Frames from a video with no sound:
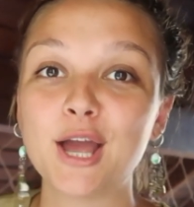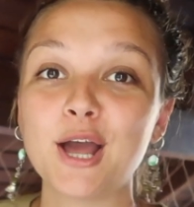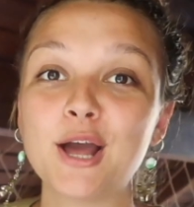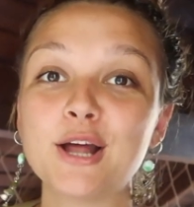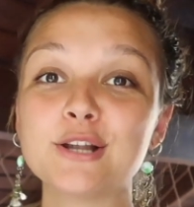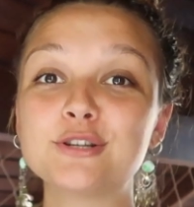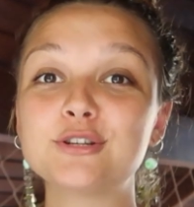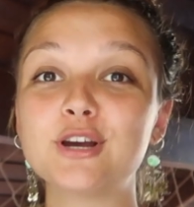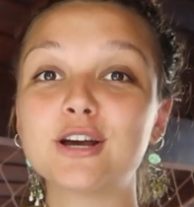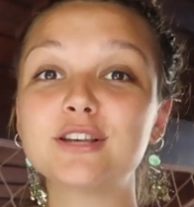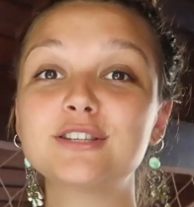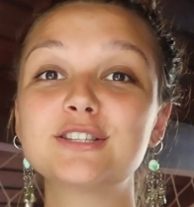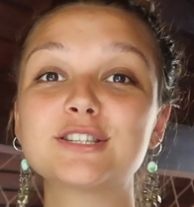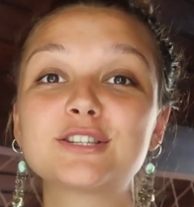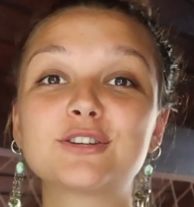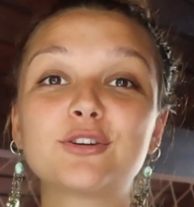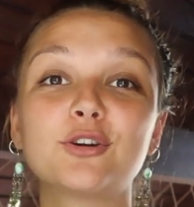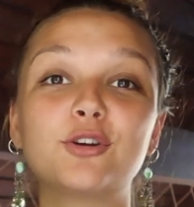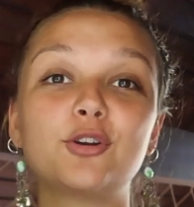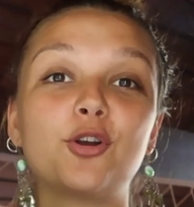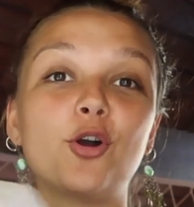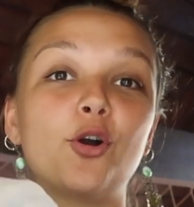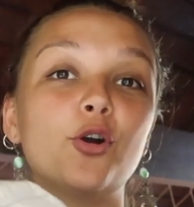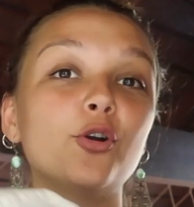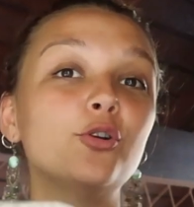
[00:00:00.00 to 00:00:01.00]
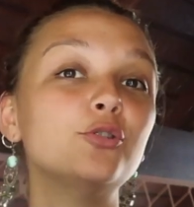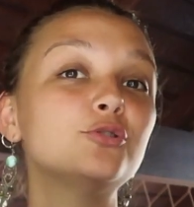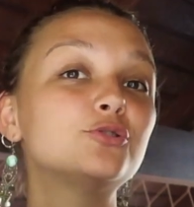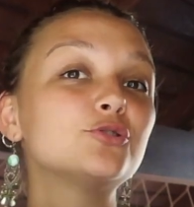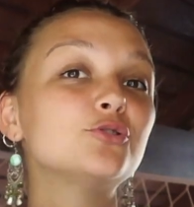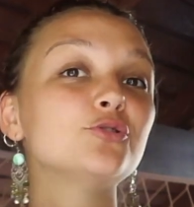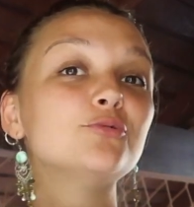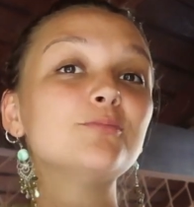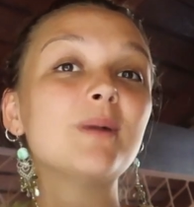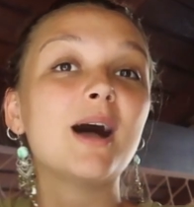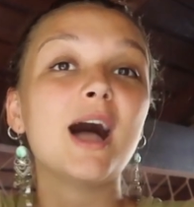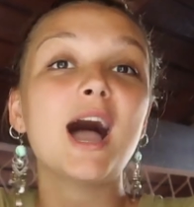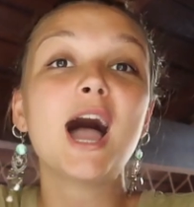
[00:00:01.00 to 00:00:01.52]
just go
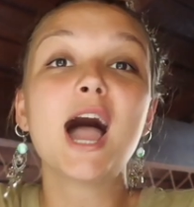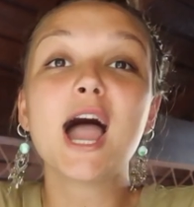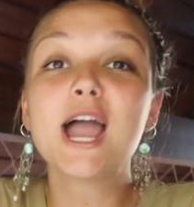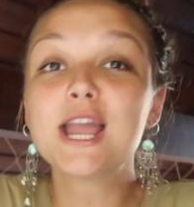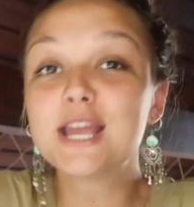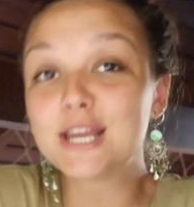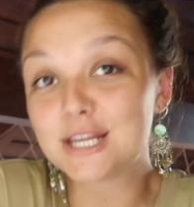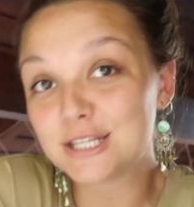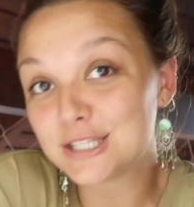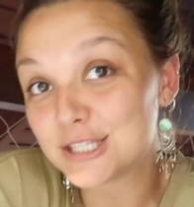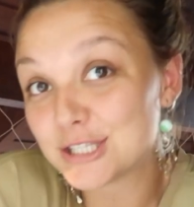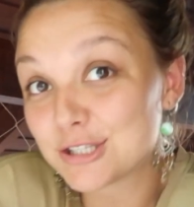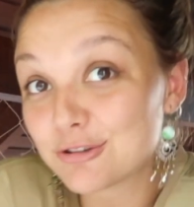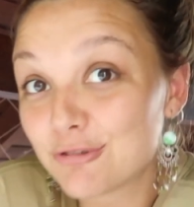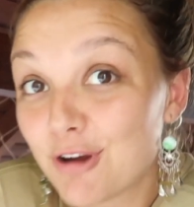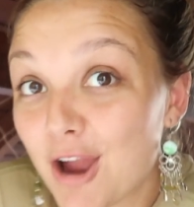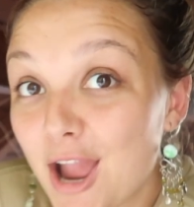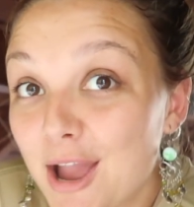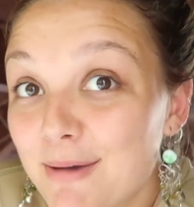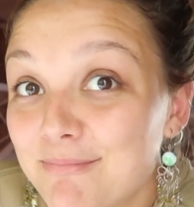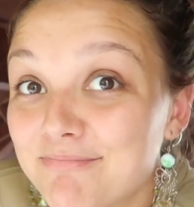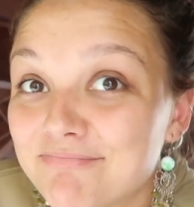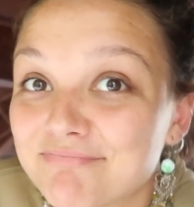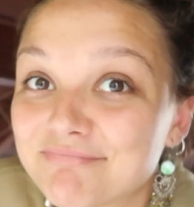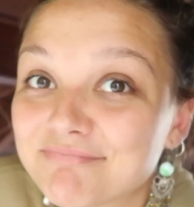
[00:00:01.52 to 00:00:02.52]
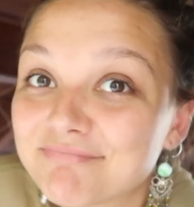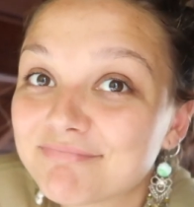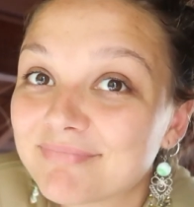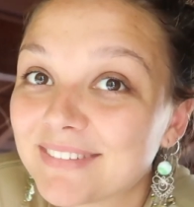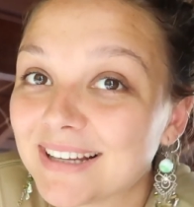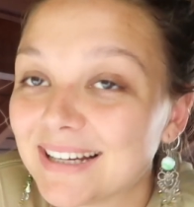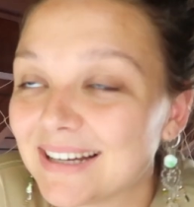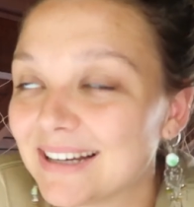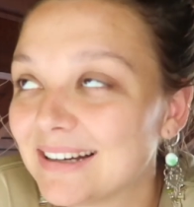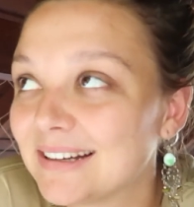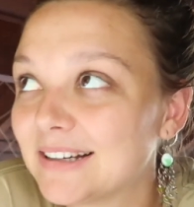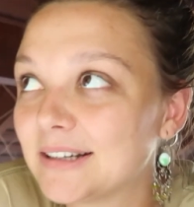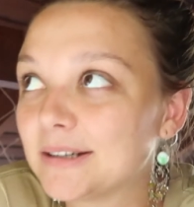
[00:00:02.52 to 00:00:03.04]
to my Instagram,
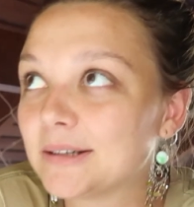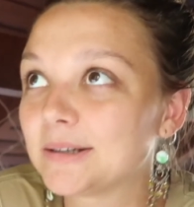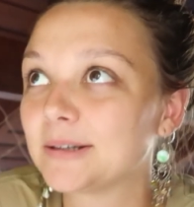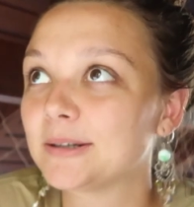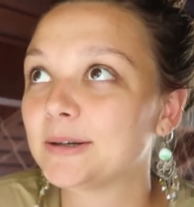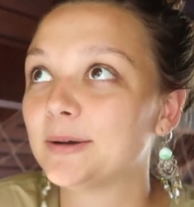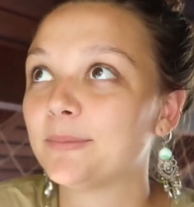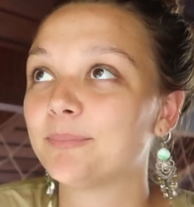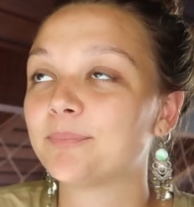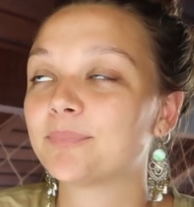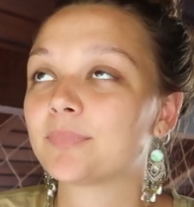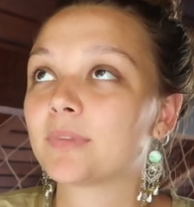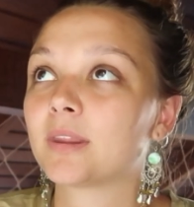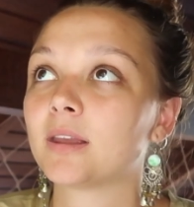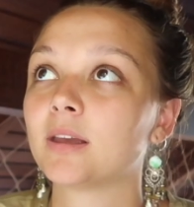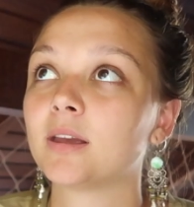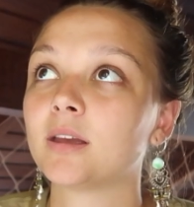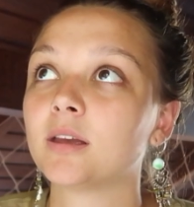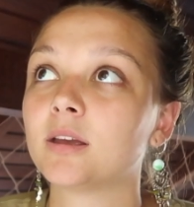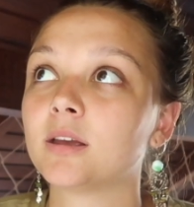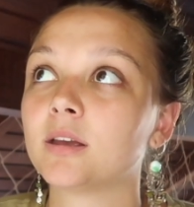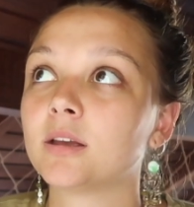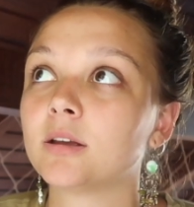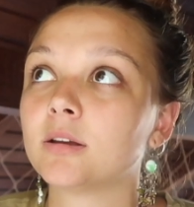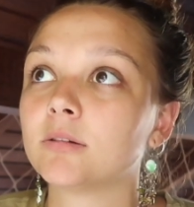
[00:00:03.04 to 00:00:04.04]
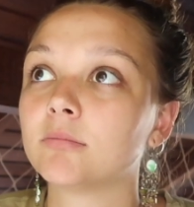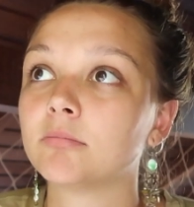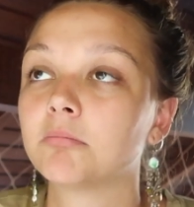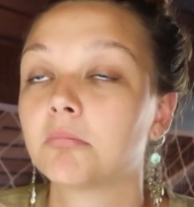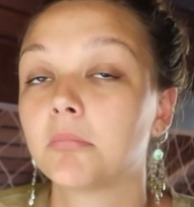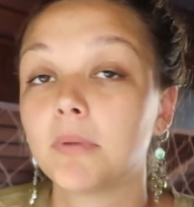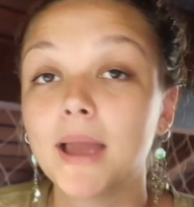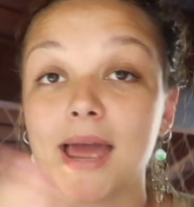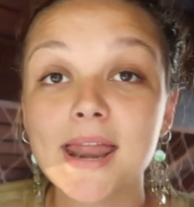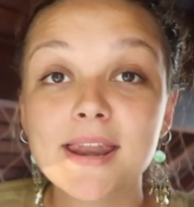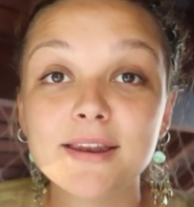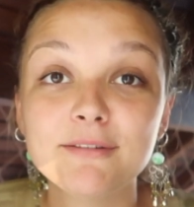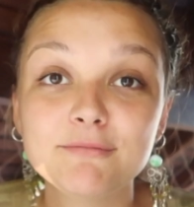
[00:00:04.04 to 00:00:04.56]

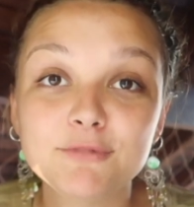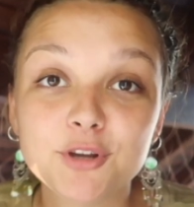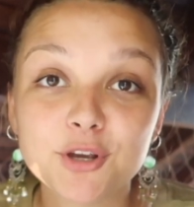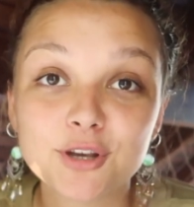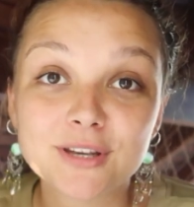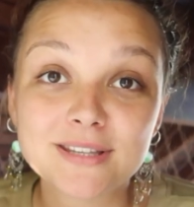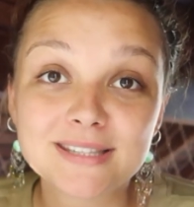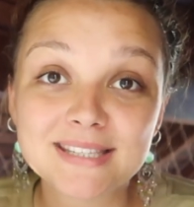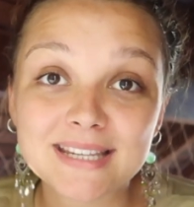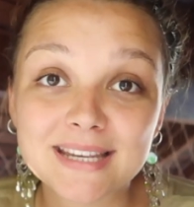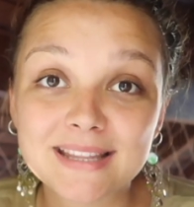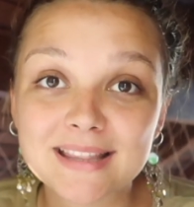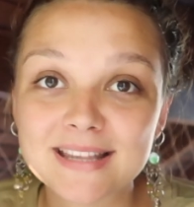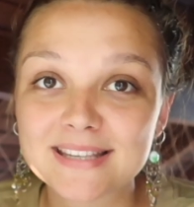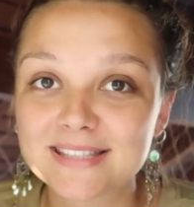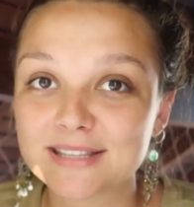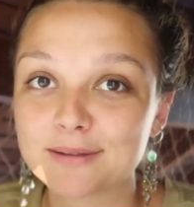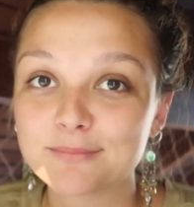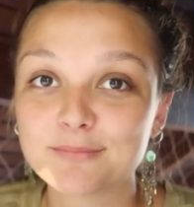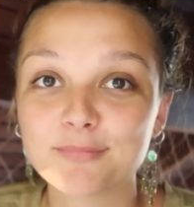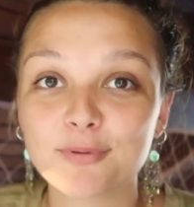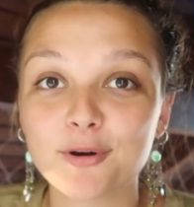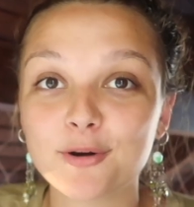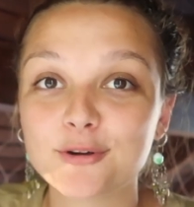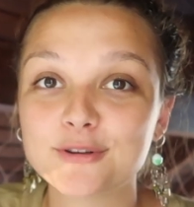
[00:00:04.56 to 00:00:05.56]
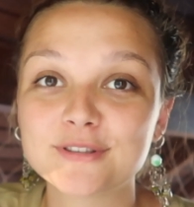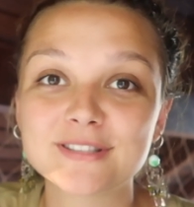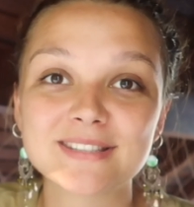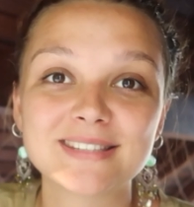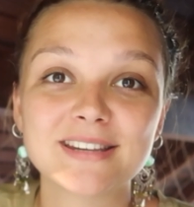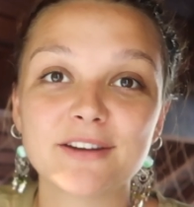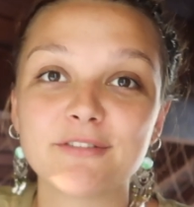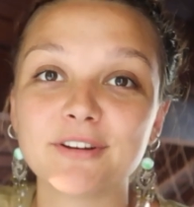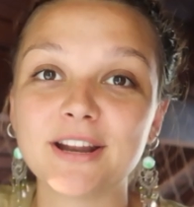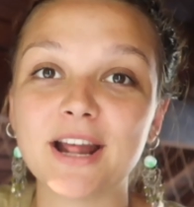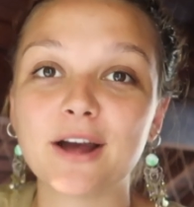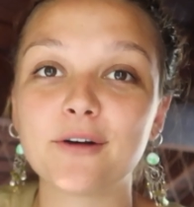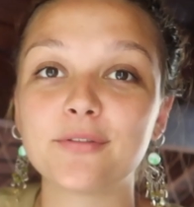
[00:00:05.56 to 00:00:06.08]
and you can see there's some posts
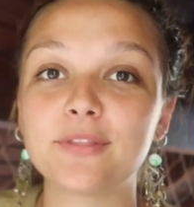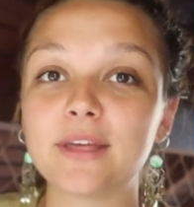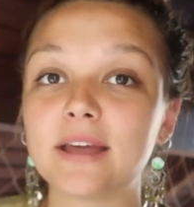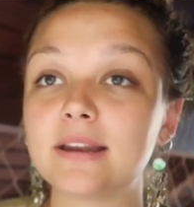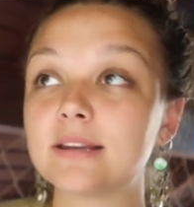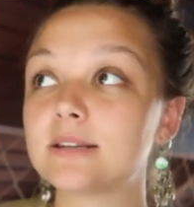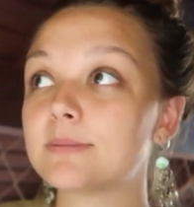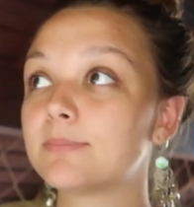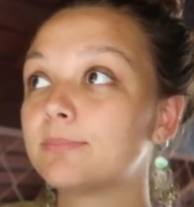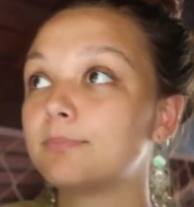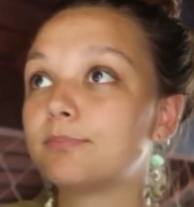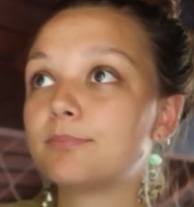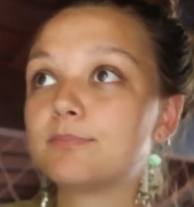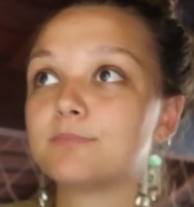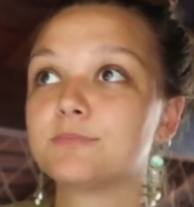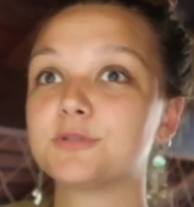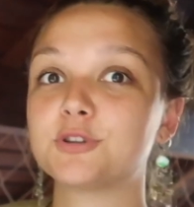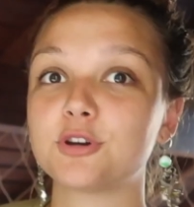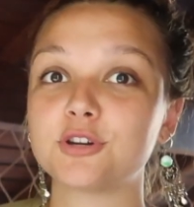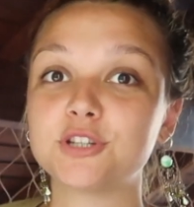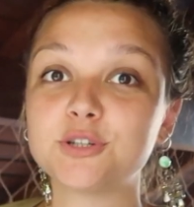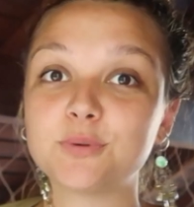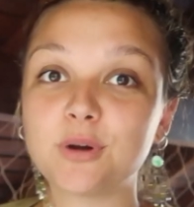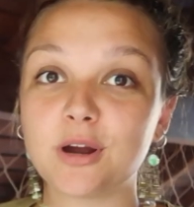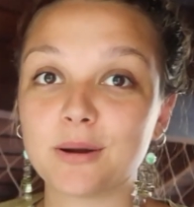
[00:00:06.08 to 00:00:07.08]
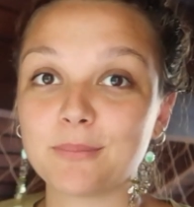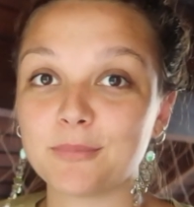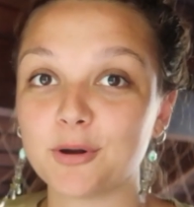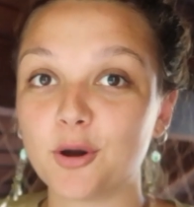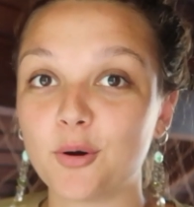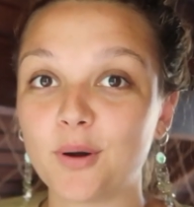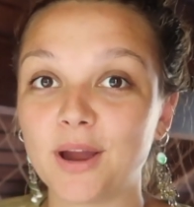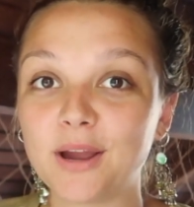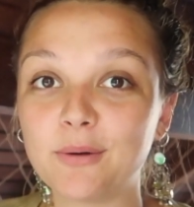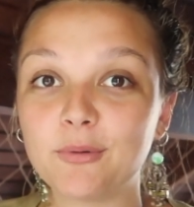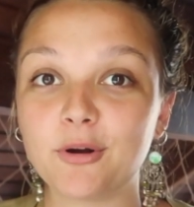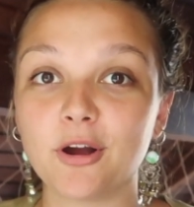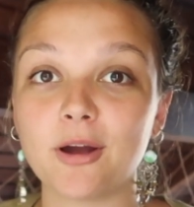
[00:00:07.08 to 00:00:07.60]
every now and then that shows you where I'm
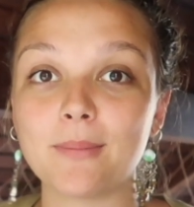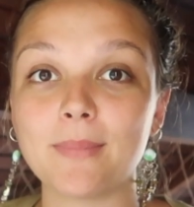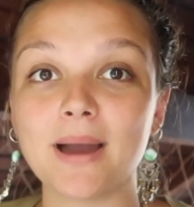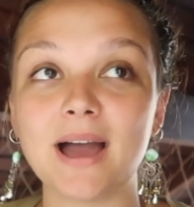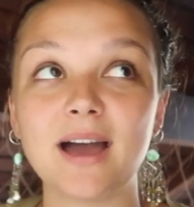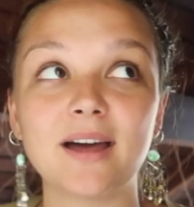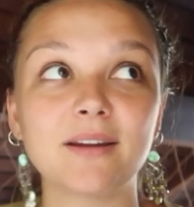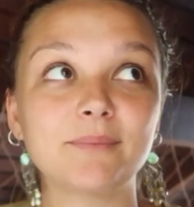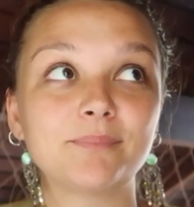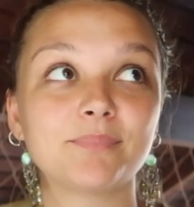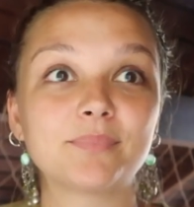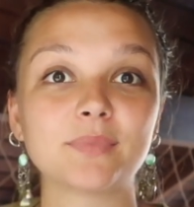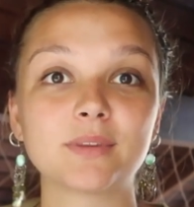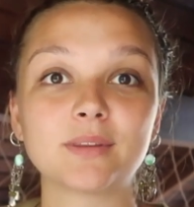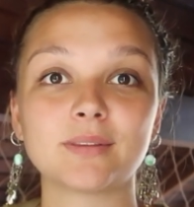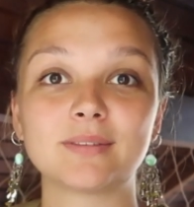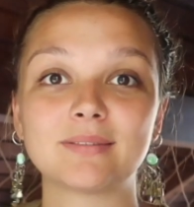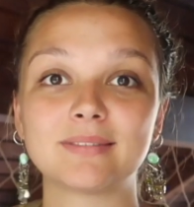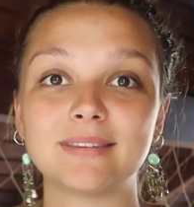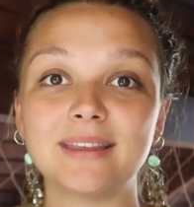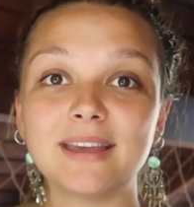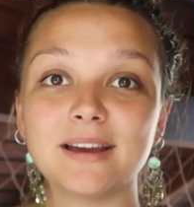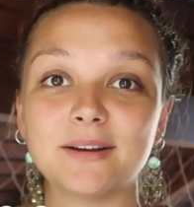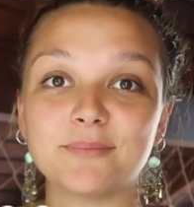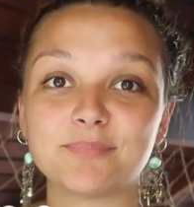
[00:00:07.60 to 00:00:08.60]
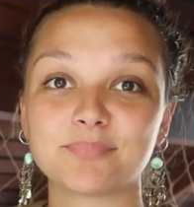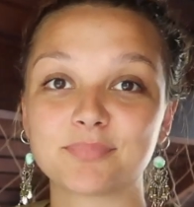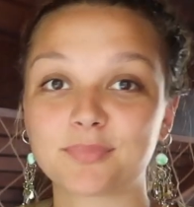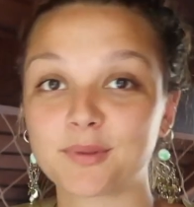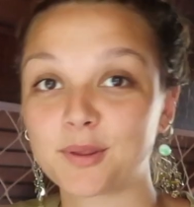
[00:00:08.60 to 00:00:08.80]
going, where I'm at. Yeah.